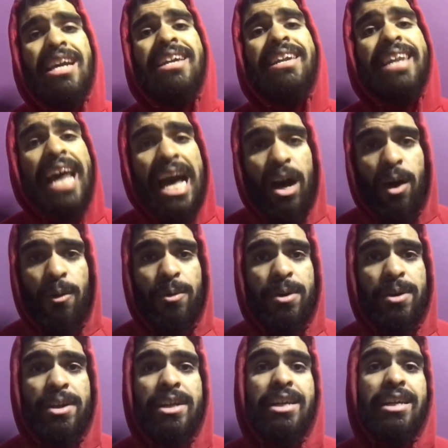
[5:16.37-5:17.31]
Now,
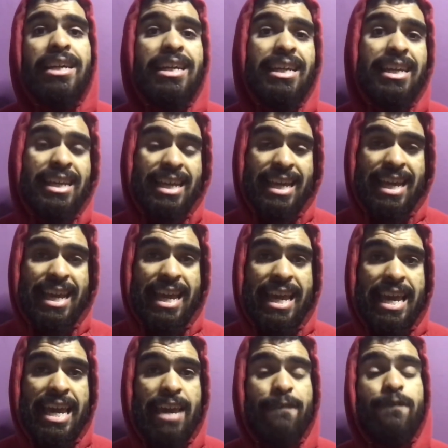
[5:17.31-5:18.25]

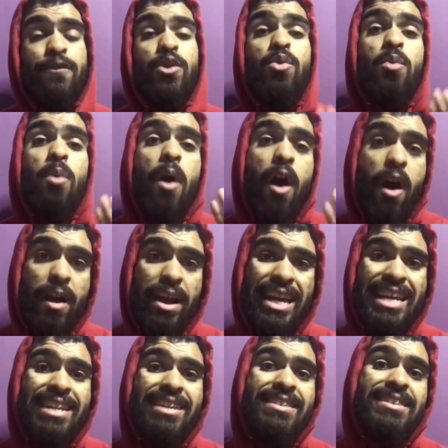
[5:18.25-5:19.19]
if you are
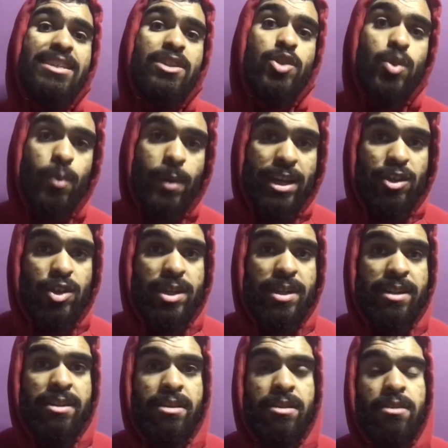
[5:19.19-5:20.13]
in a
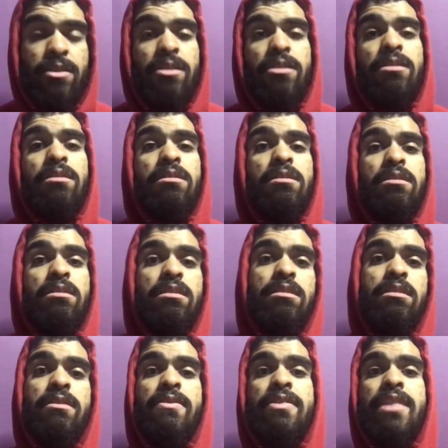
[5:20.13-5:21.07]
situation
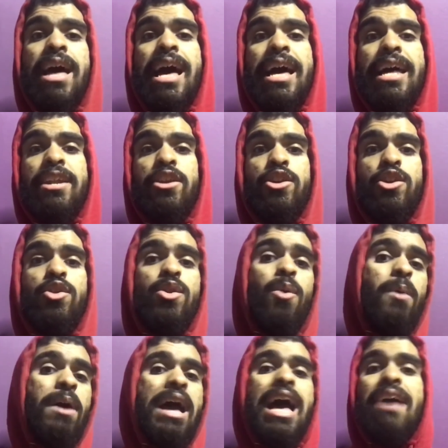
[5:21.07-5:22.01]
that you
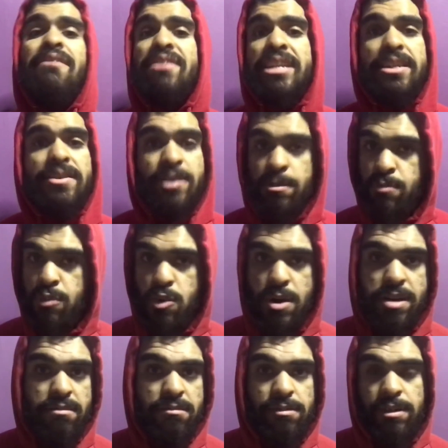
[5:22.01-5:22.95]
don't have any
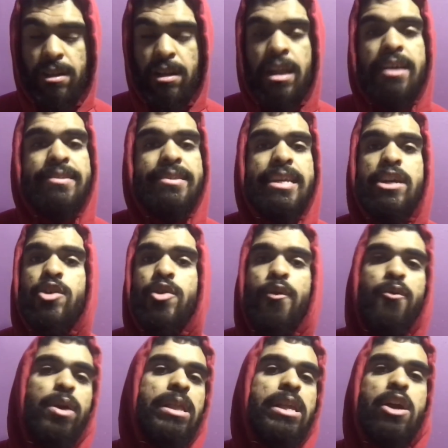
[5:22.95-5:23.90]
support, let's say
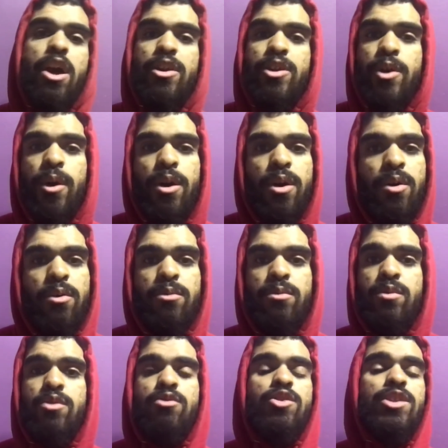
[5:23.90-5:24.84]
you're really on your
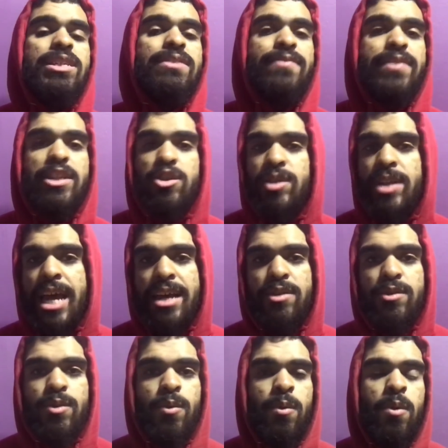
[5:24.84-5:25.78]
own, you just finished high
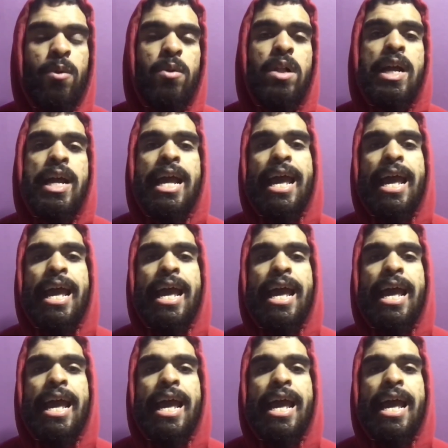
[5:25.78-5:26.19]
school,